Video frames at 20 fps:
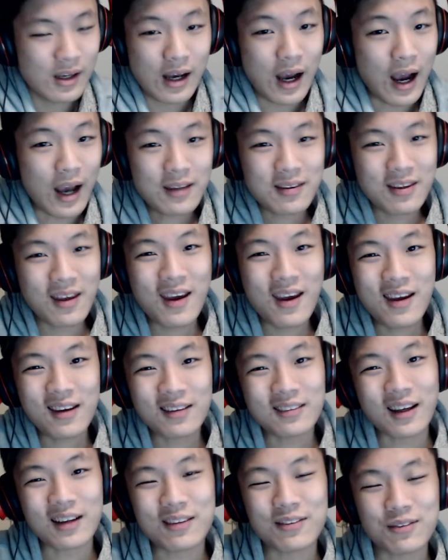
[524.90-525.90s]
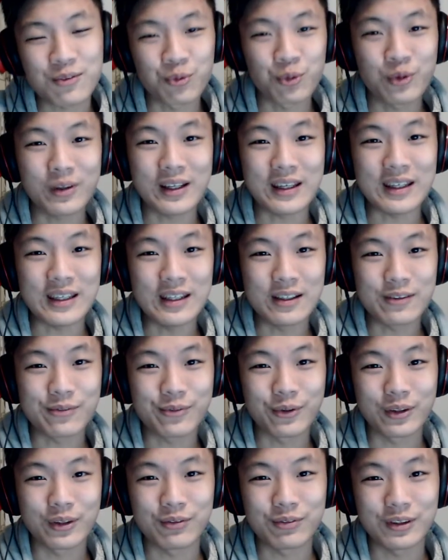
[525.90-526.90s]
I think that's really it
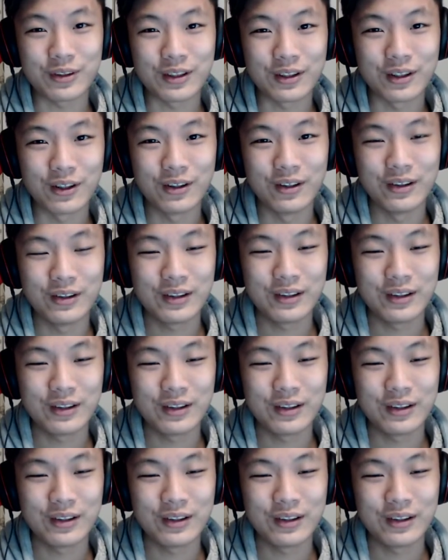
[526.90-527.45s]
for the video.